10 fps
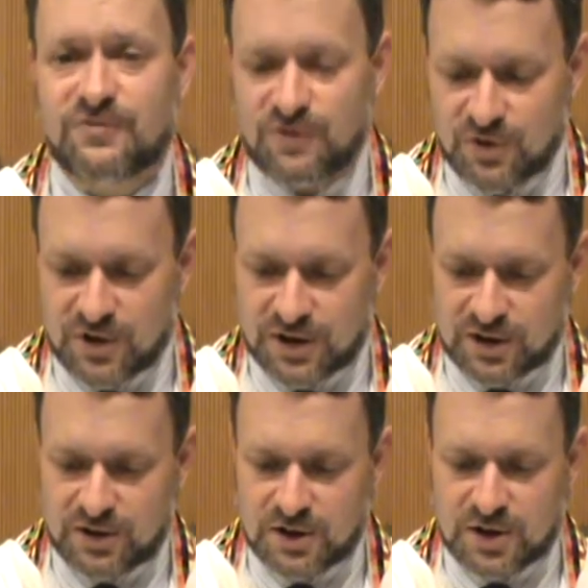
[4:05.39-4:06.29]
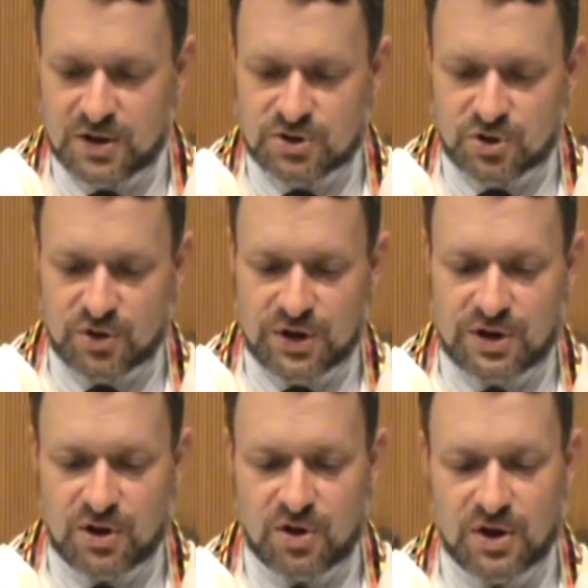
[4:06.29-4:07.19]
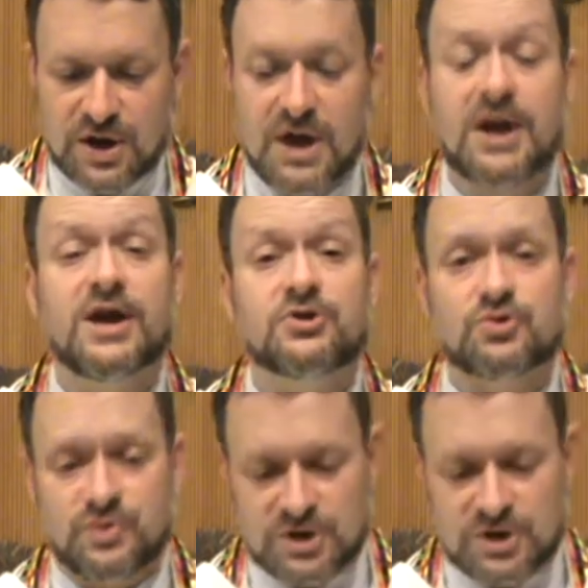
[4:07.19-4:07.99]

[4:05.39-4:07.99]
Florida during Hurricane Andrew,